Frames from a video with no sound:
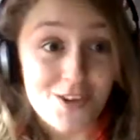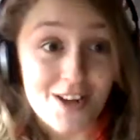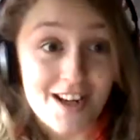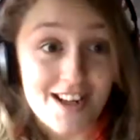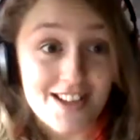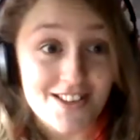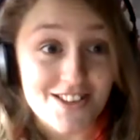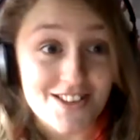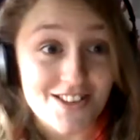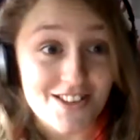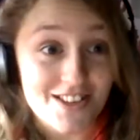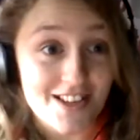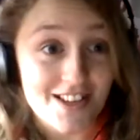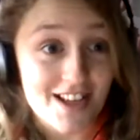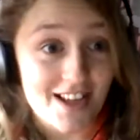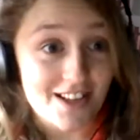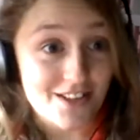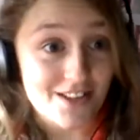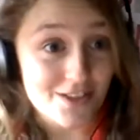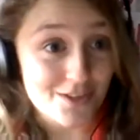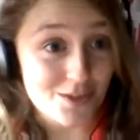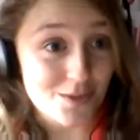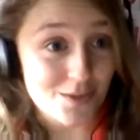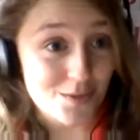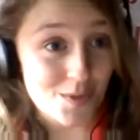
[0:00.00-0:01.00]
actually, I
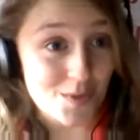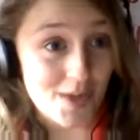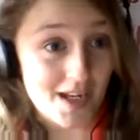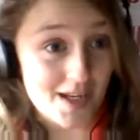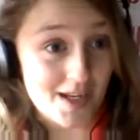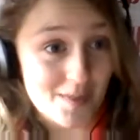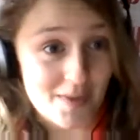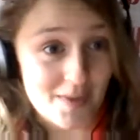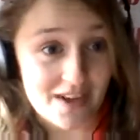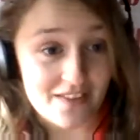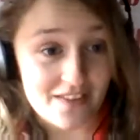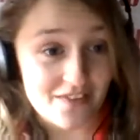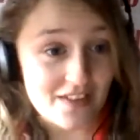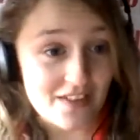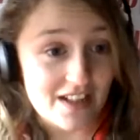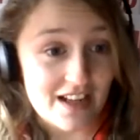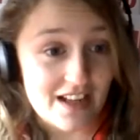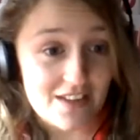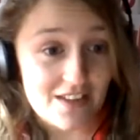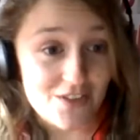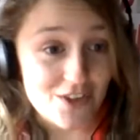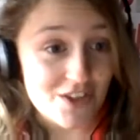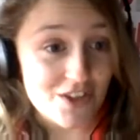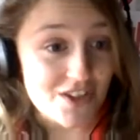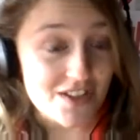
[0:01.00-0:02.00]
don't know why, but I've
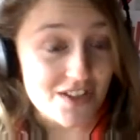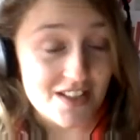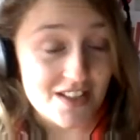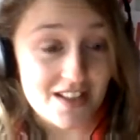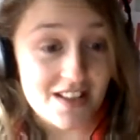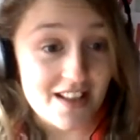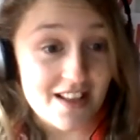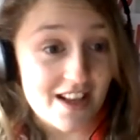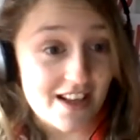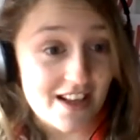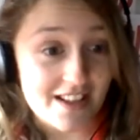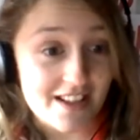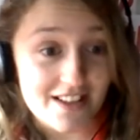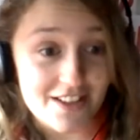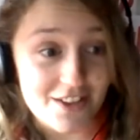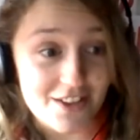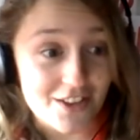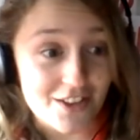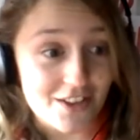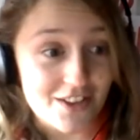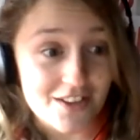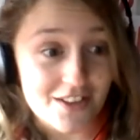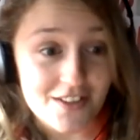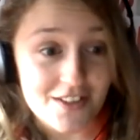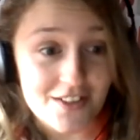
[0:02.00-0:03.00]
never seen that
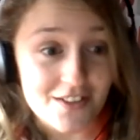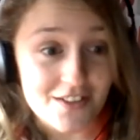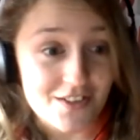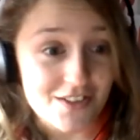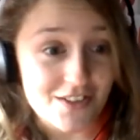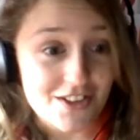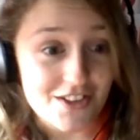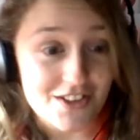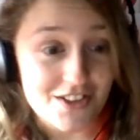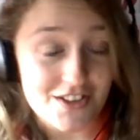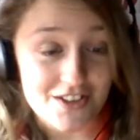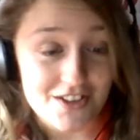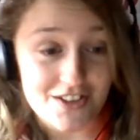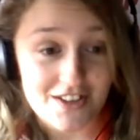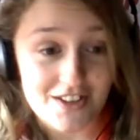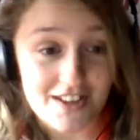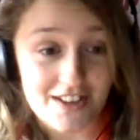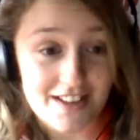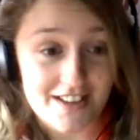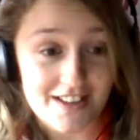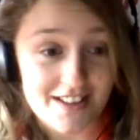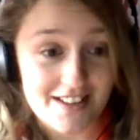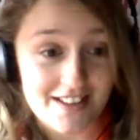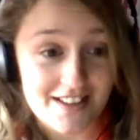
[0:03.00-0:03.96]
here, which is great.